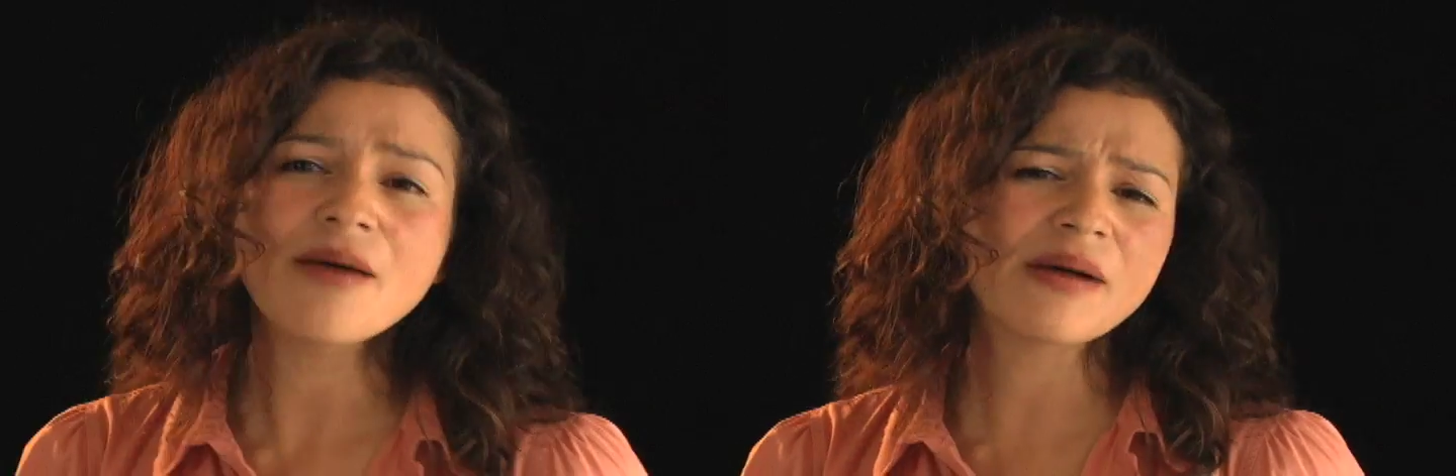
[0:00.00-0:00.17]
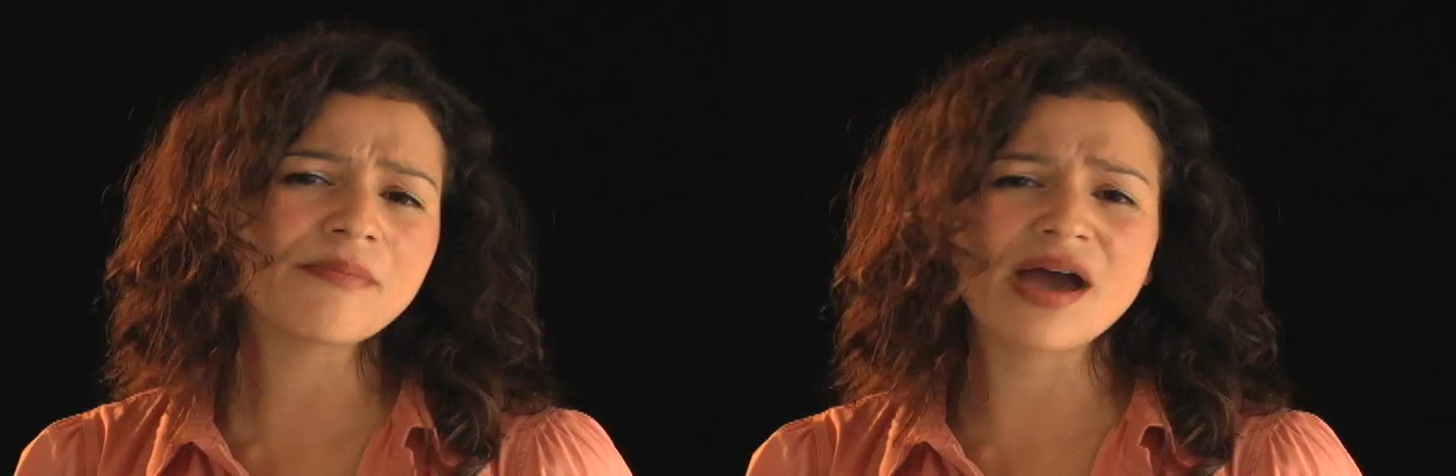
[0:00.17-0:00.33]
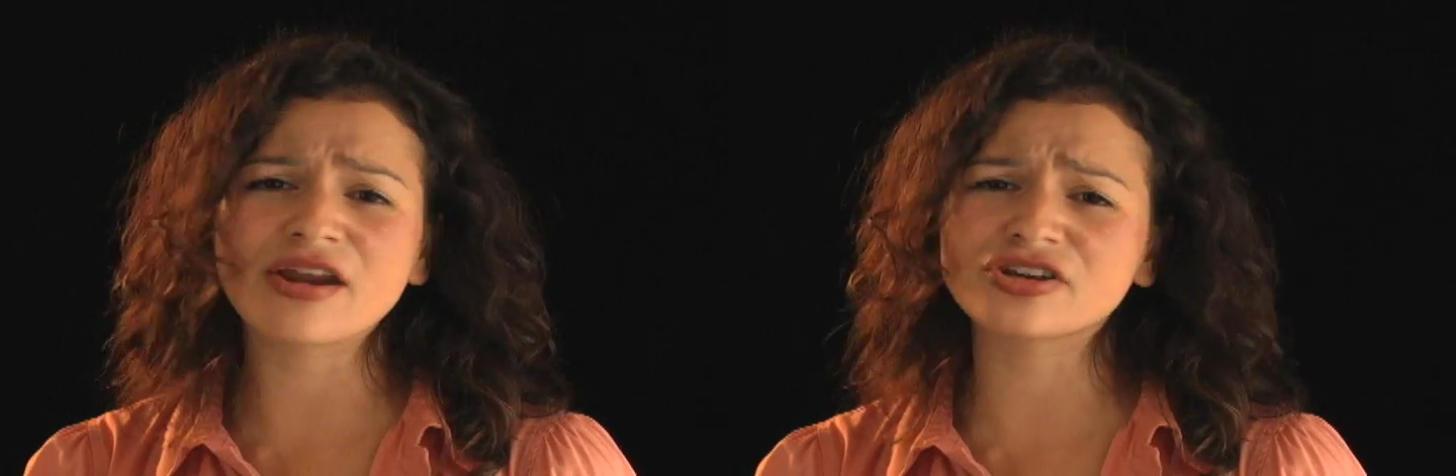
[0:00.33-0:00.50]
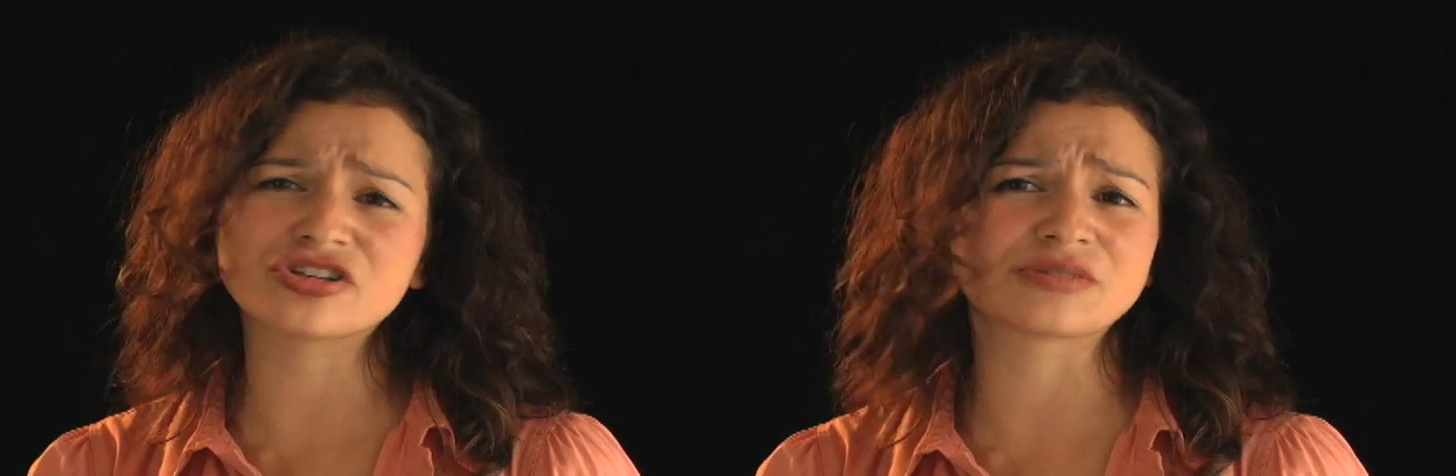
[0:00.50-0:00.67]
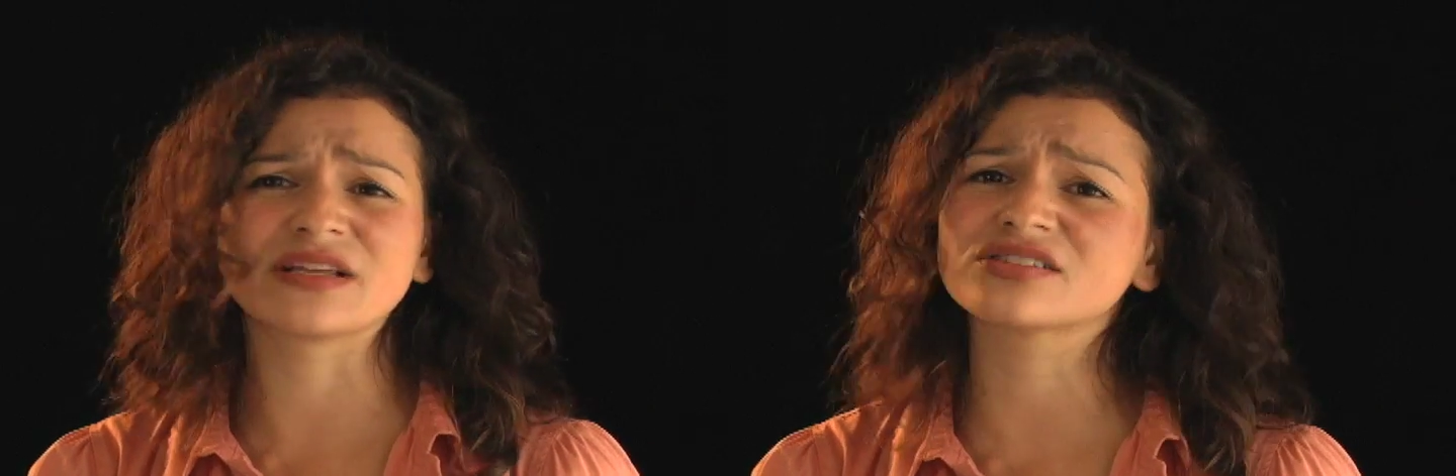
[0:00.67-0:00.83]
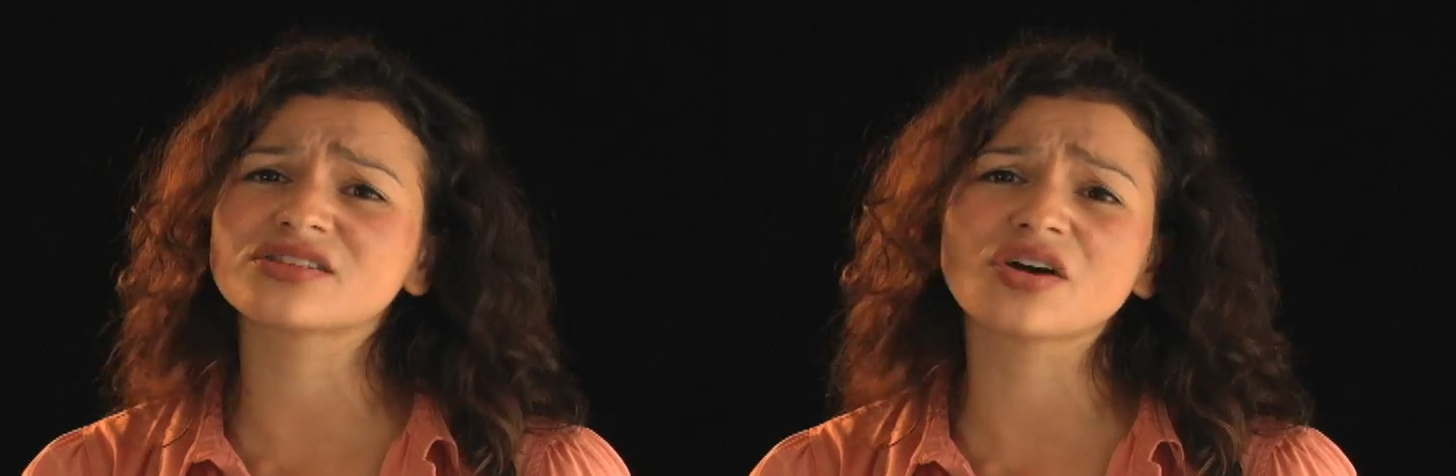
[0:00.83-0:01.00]
My manager's
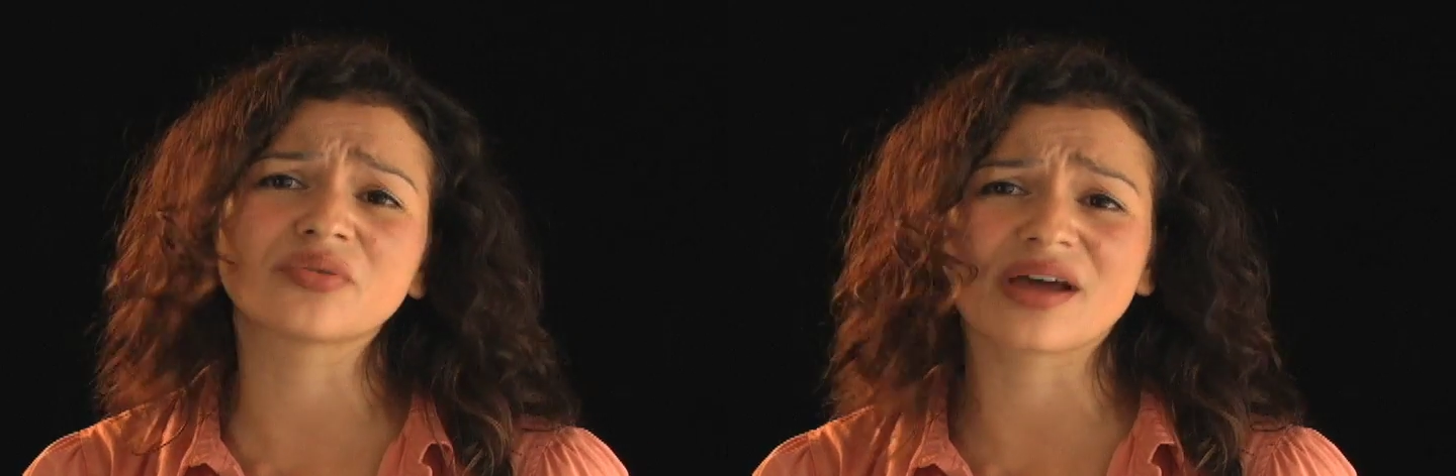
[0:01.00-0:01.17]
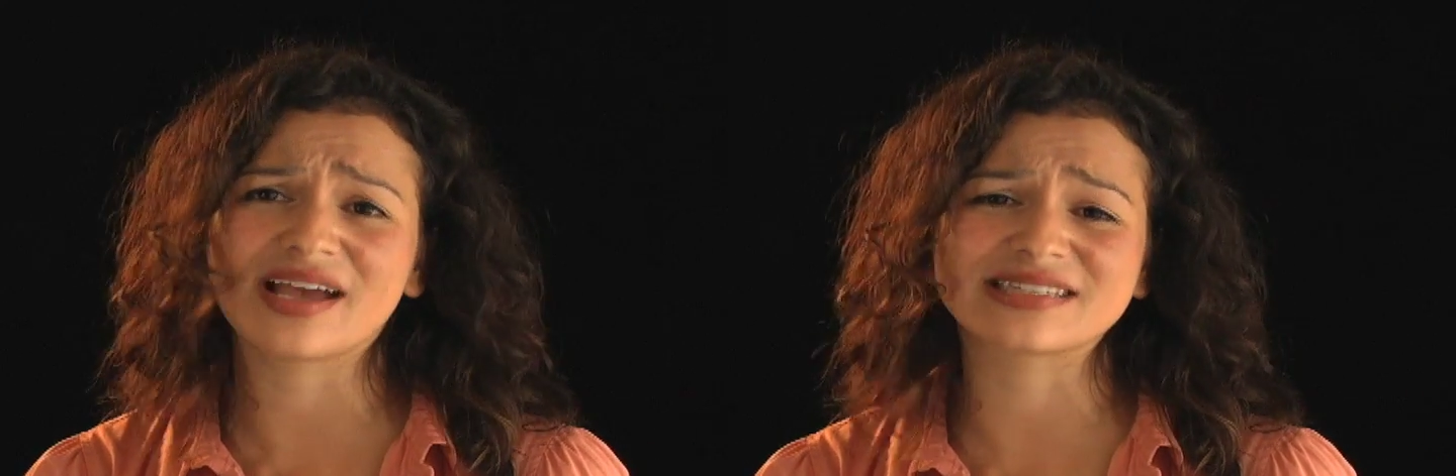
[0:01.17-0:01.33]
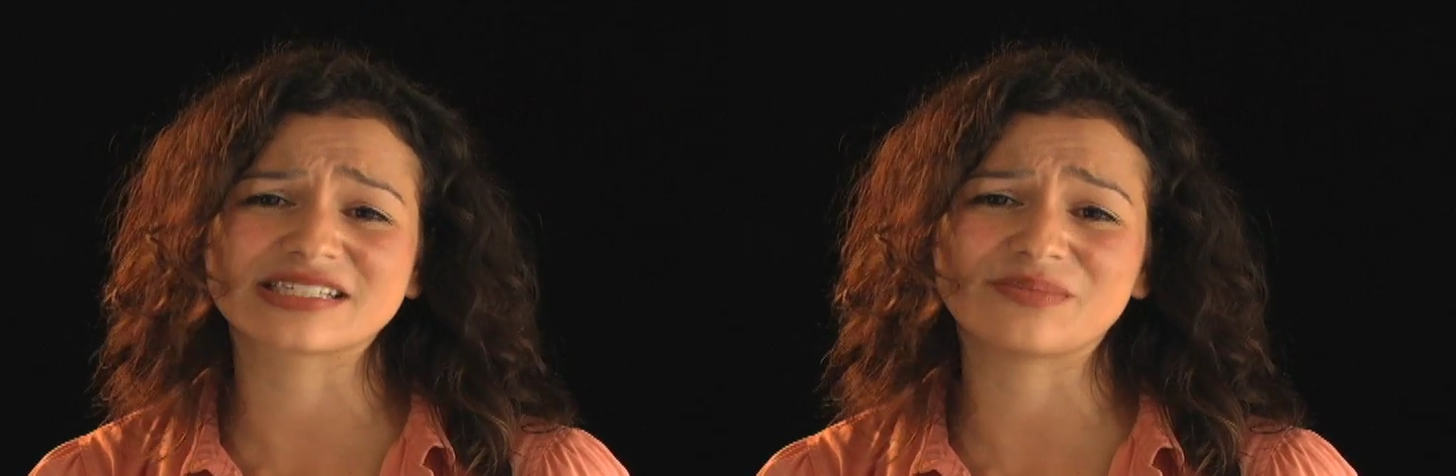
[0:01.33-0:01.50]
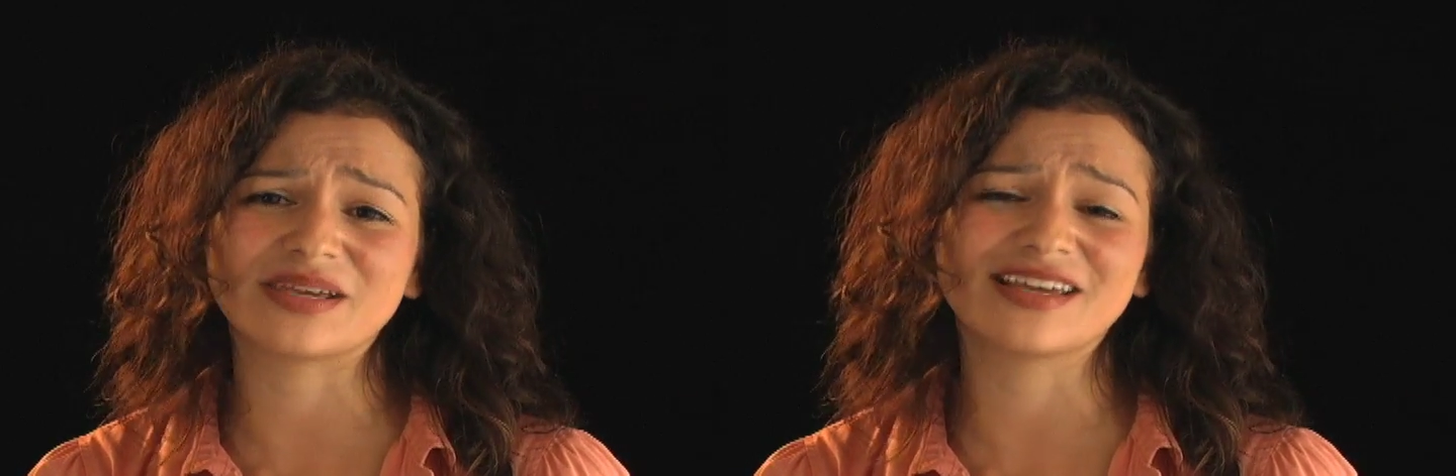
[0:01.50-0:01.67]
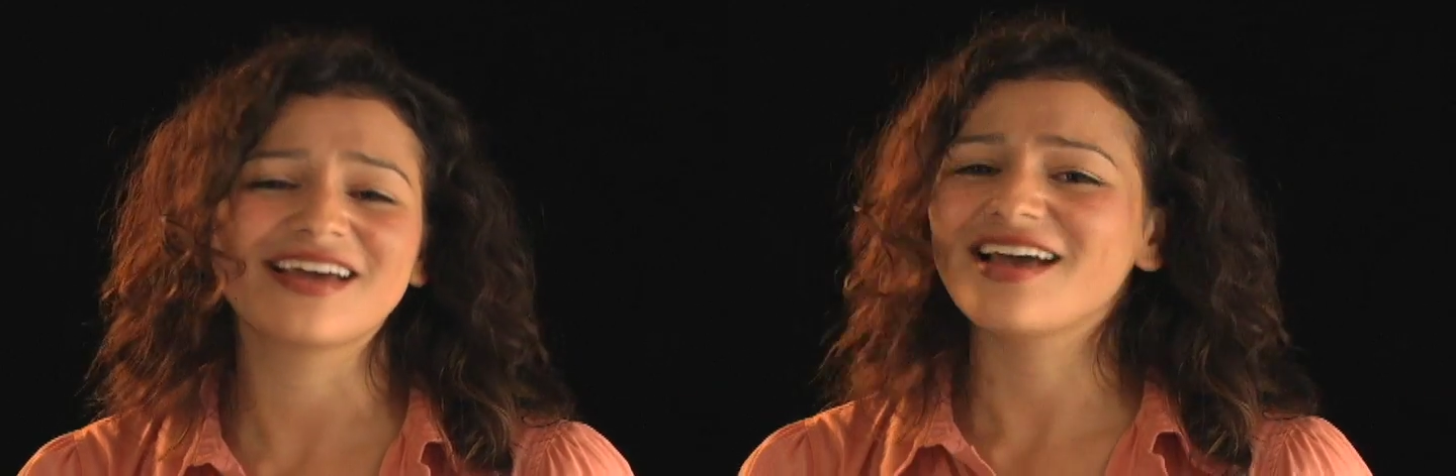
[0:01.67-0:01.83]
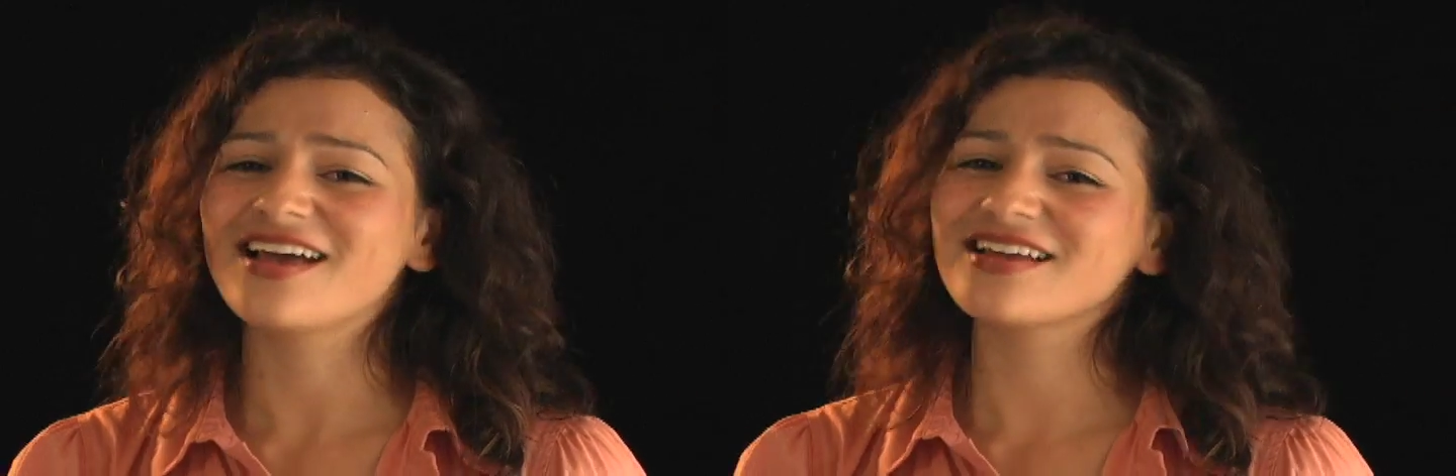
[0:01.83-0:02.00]
being so nice to me.